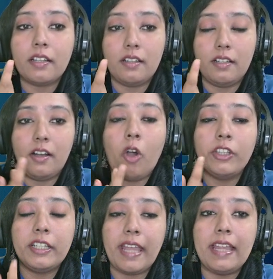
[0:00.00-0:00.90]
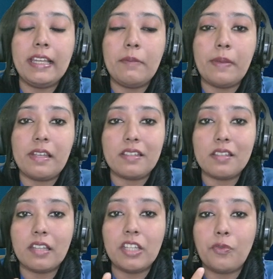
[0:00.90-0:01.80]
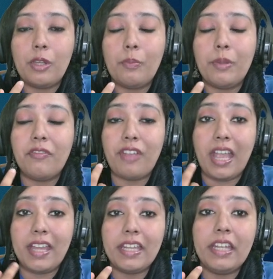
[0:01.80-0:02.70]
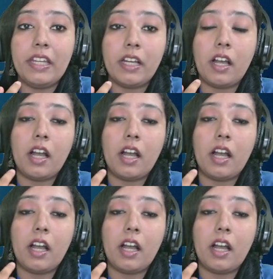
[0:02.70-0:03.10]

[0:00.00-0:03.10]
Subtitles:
on the daily basis, it will be very